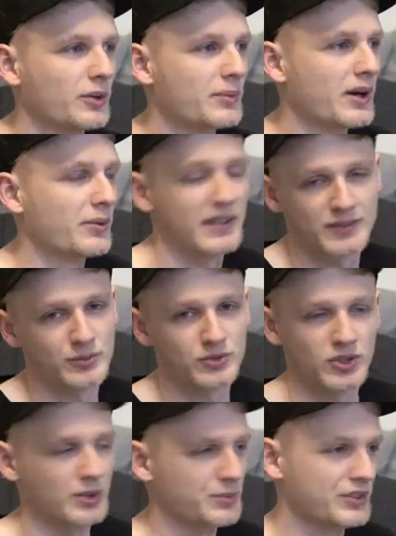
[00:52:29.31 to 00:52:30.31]
Basically, we just call him
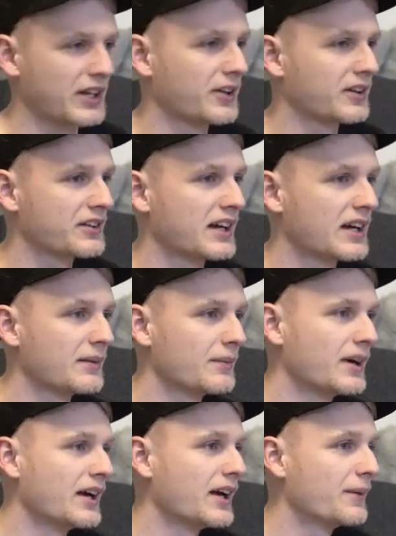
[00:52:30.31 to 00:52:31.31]
Stan all the time.
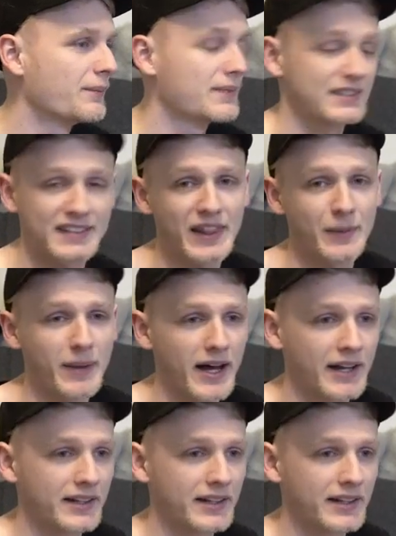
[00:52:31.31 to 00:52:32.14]
Stan the Man.